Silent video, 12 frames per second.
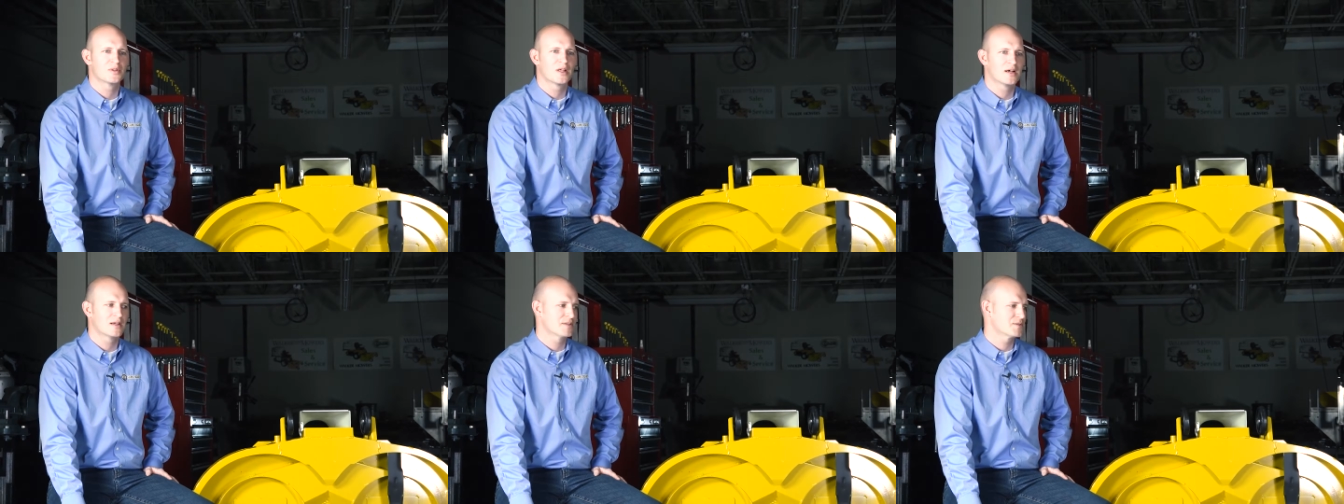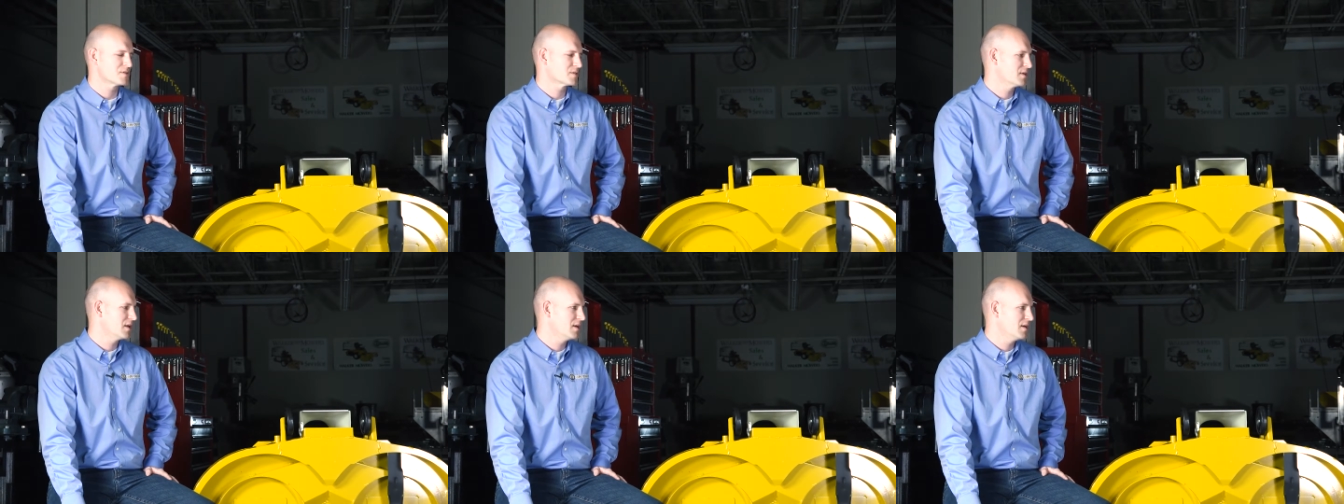lawns
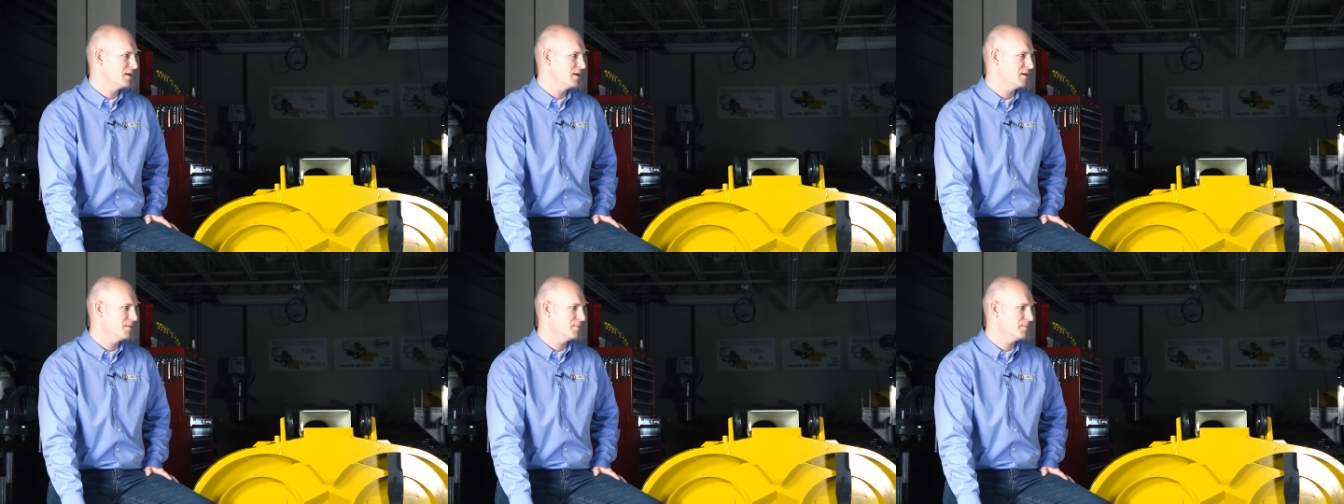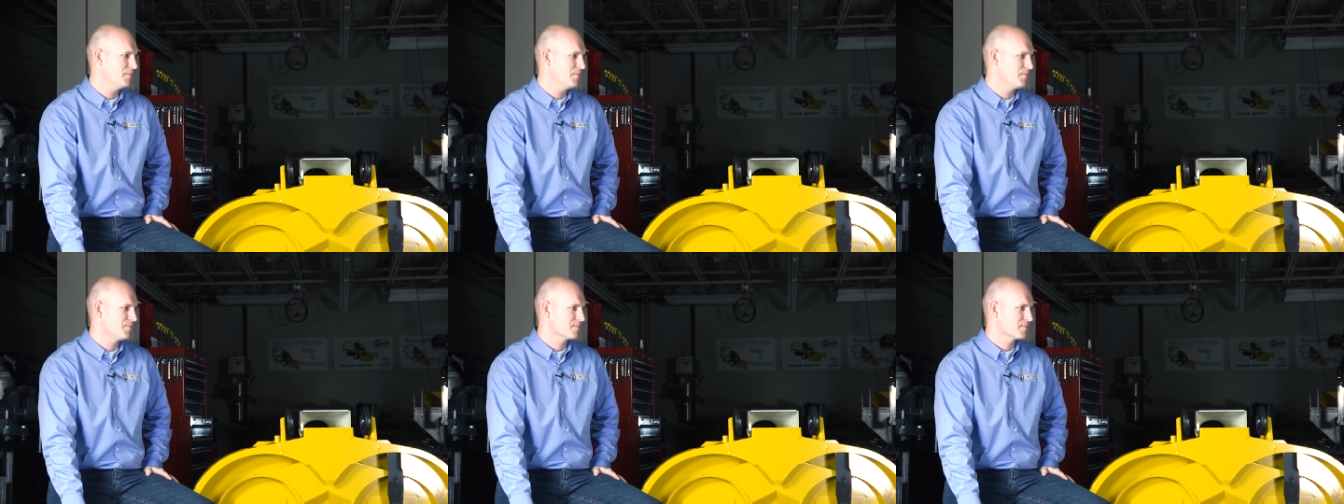
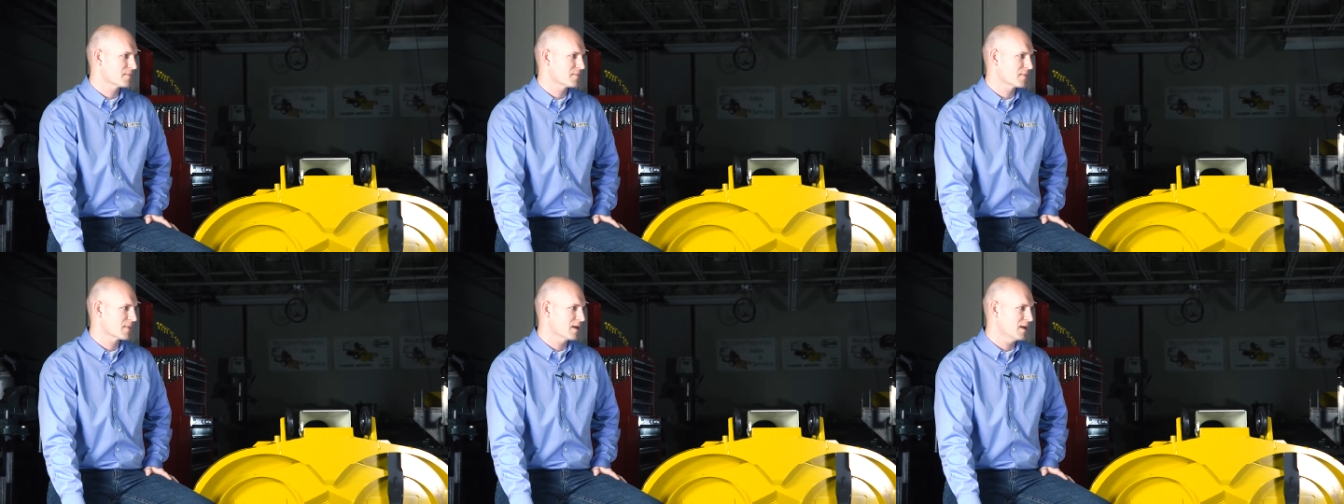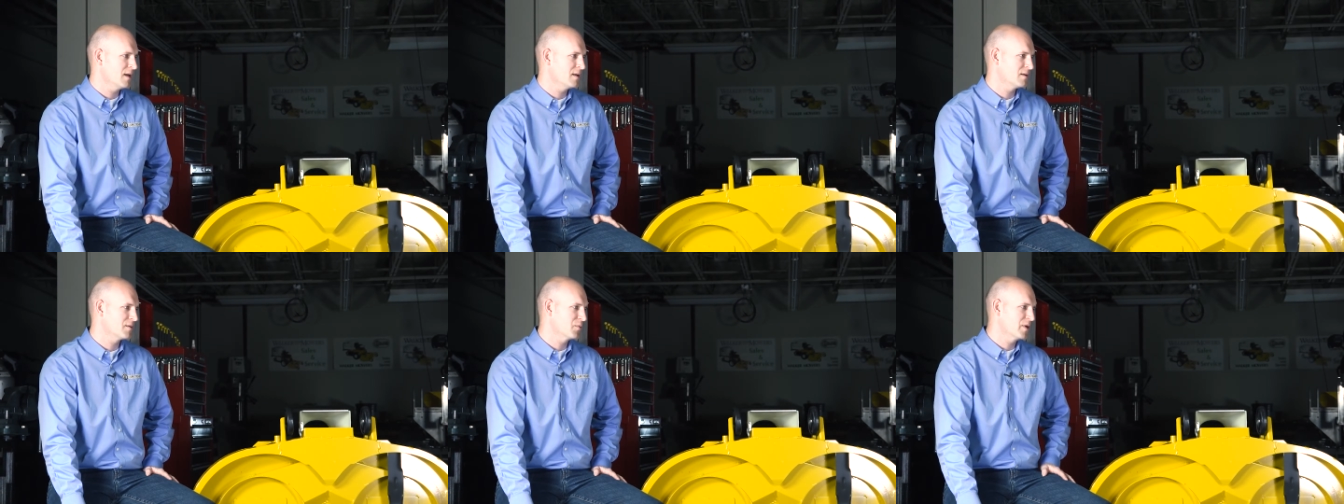um,
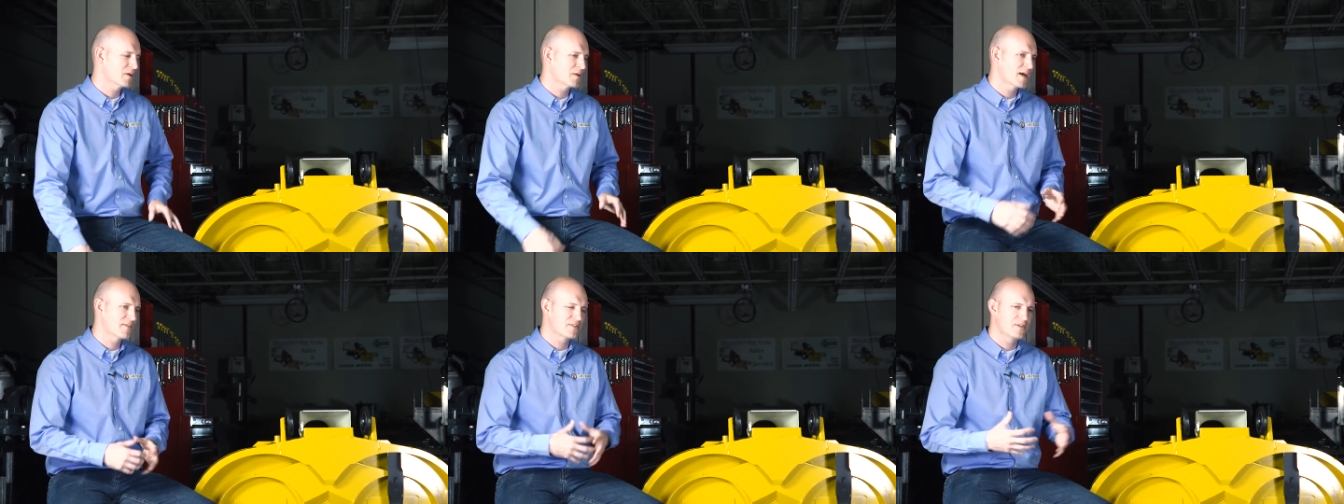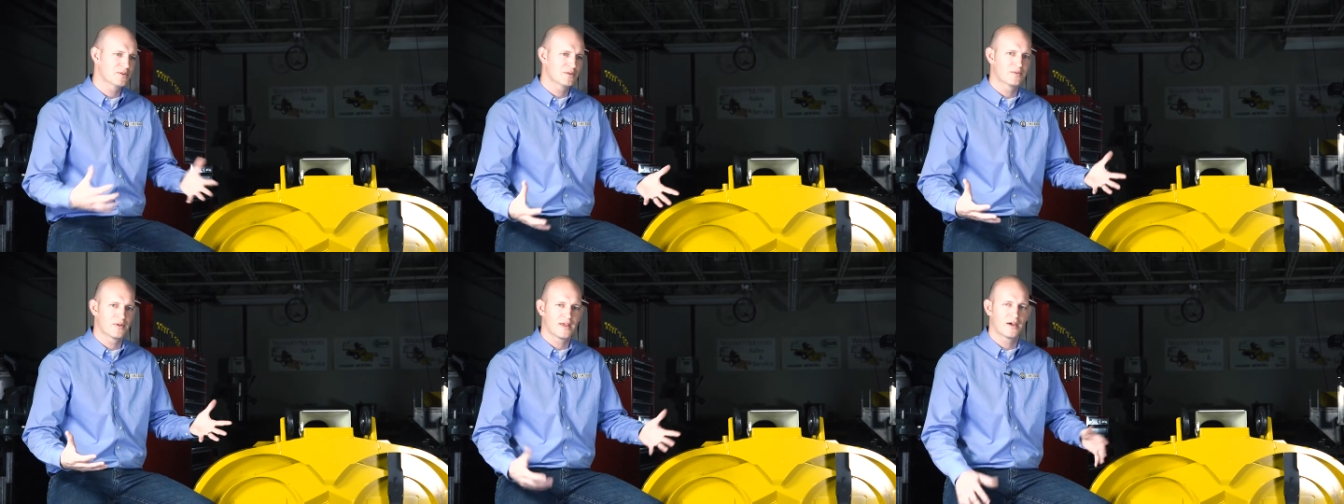and we don't have to do
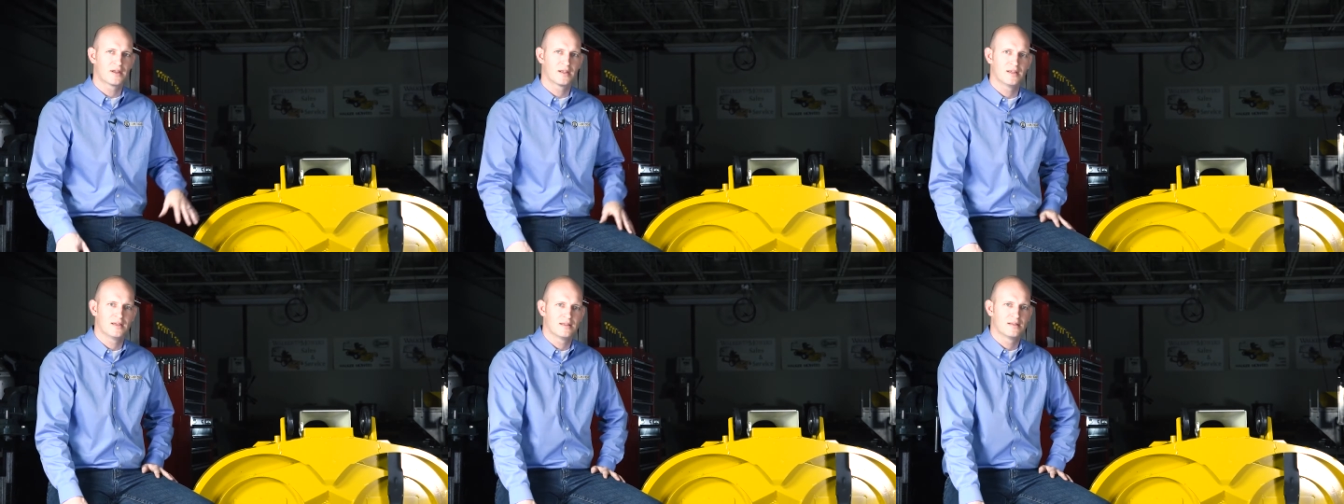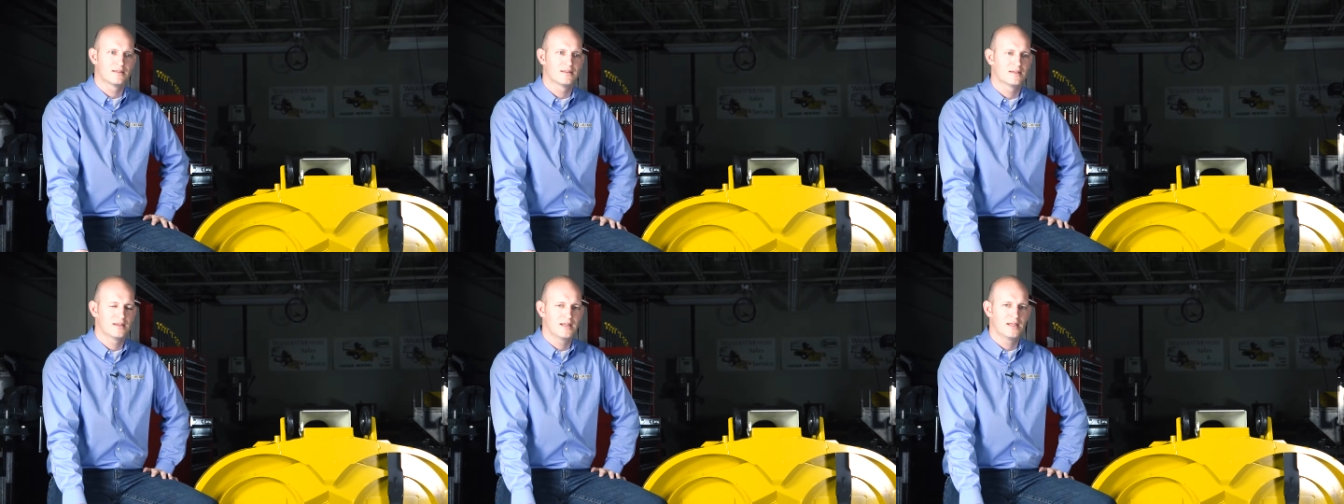it without any,
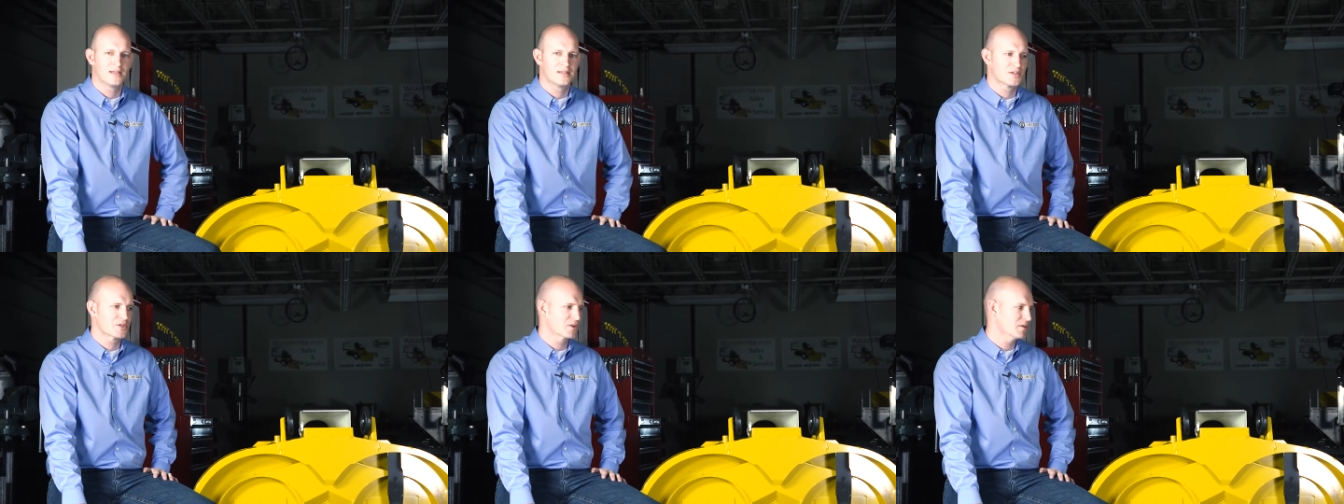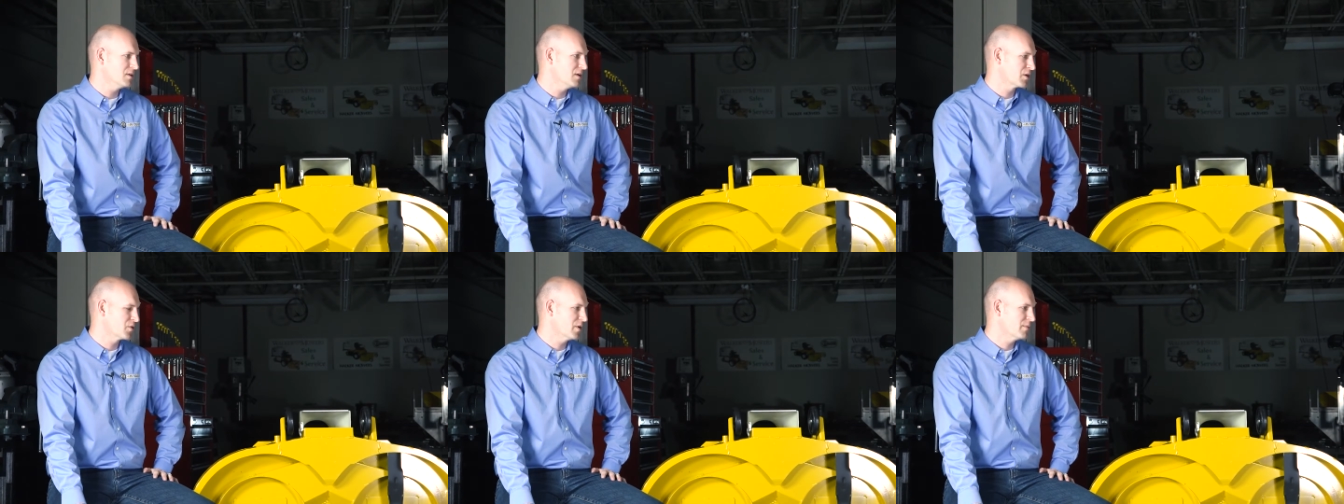any additional
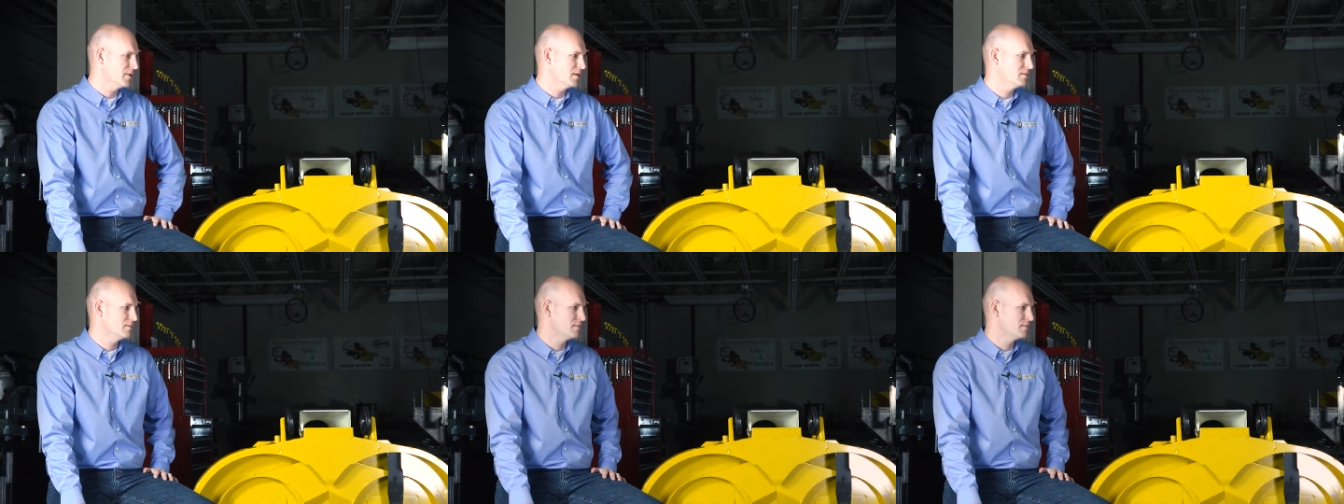equipment.